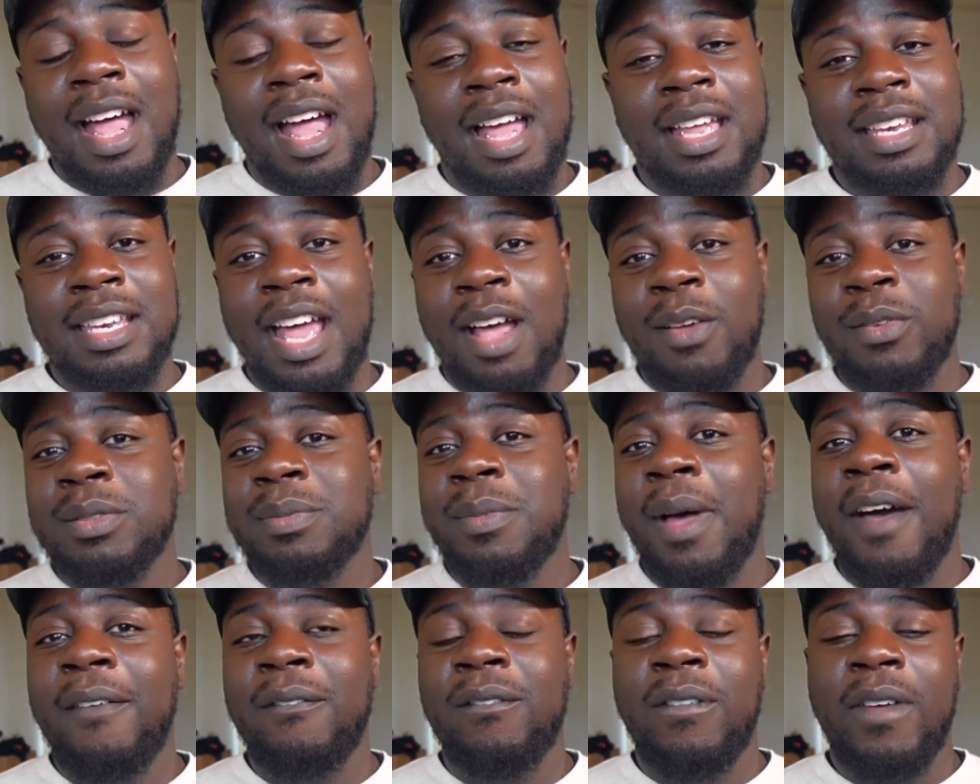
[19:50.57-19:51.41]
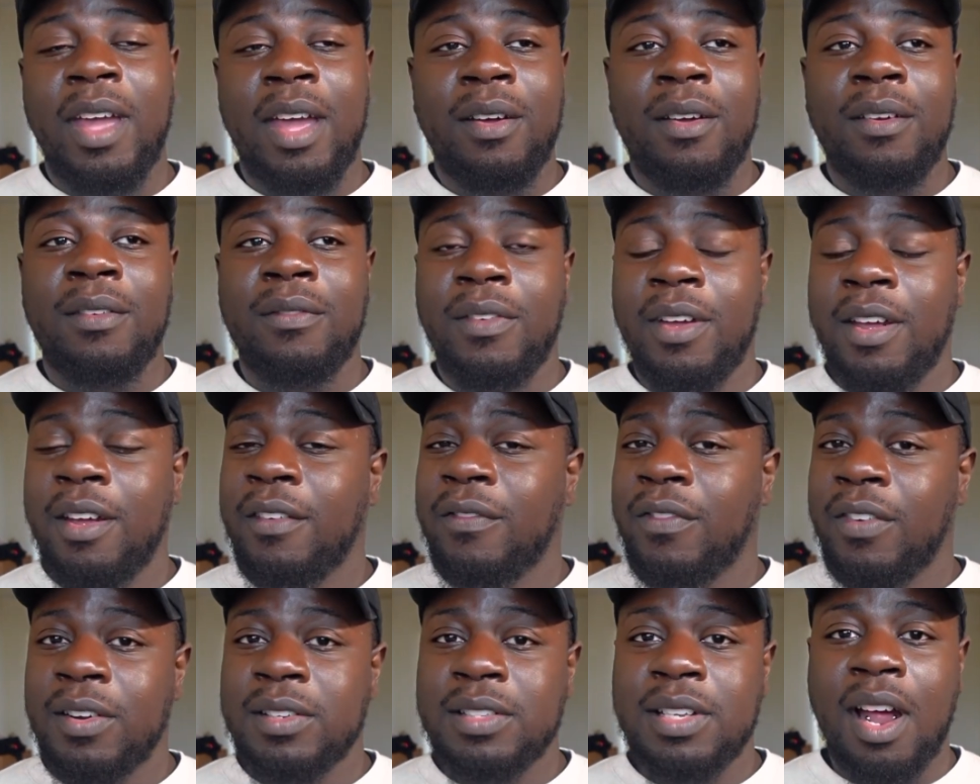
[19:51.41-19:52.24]
That was my very, very
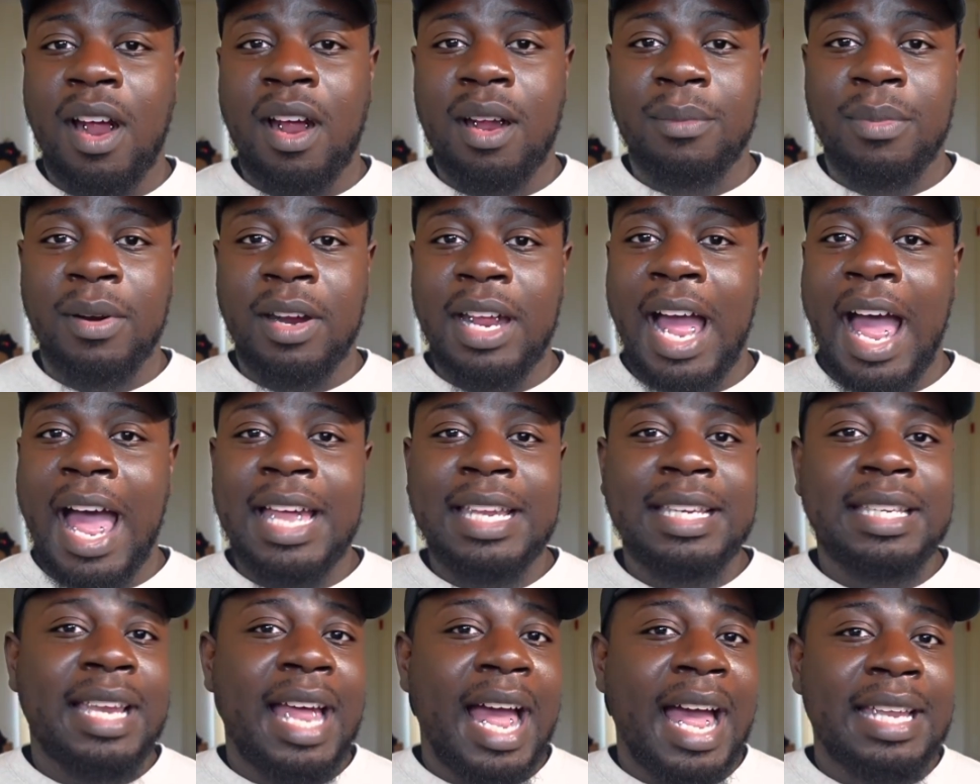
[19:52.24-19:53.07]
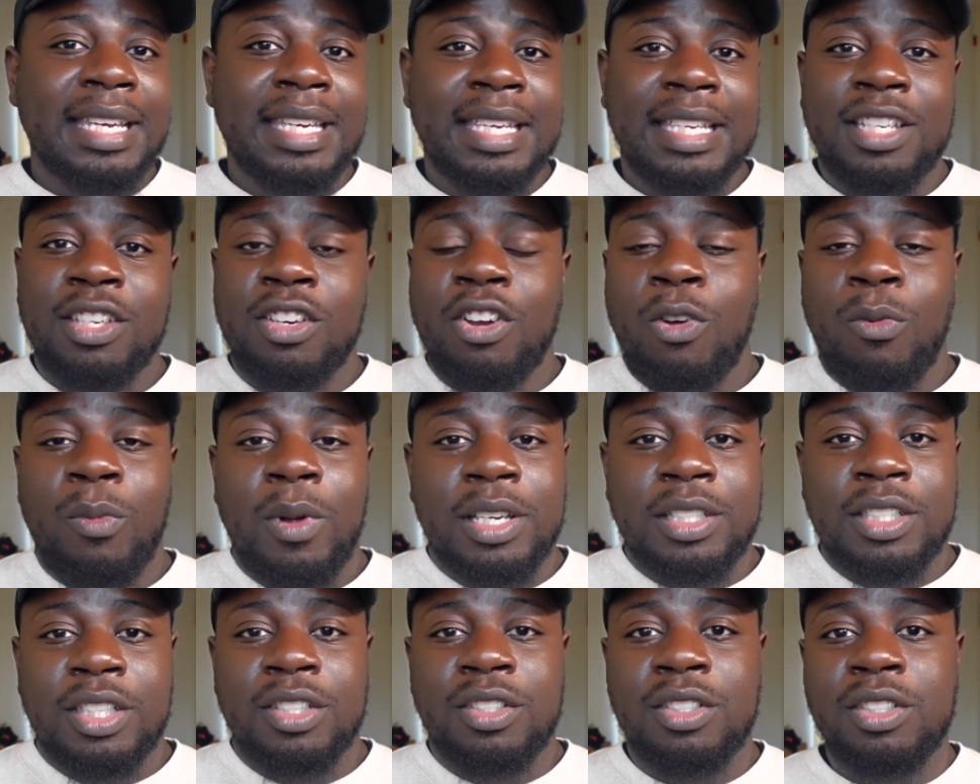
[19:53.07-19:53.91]
first heartbreak. I, I didn't know
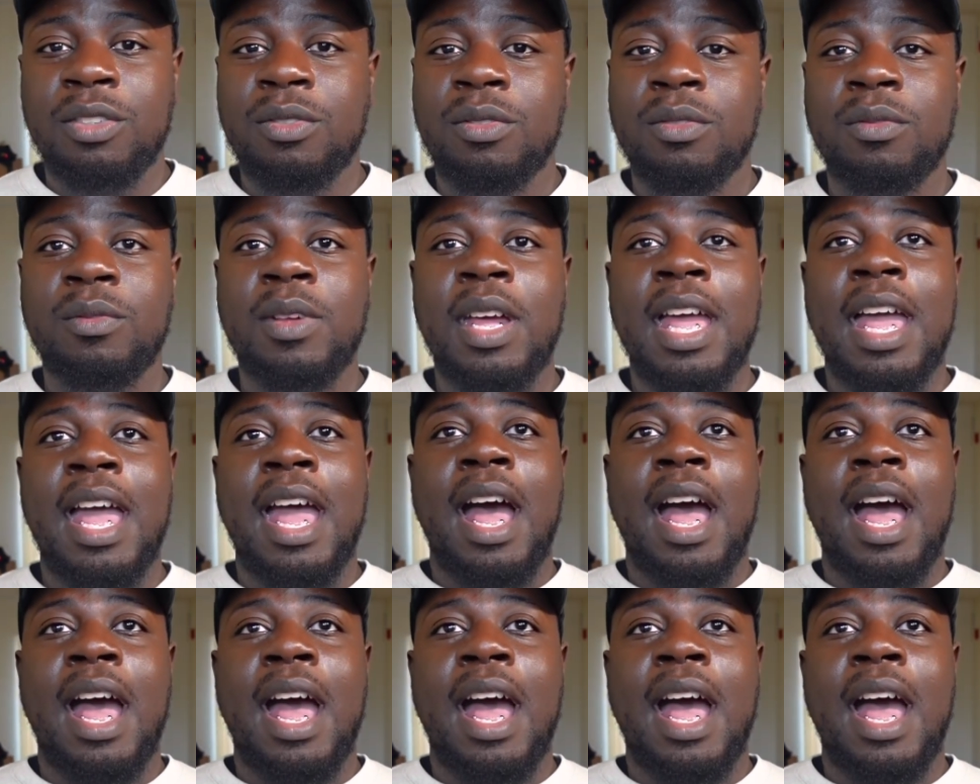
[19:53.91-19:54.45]
what to do.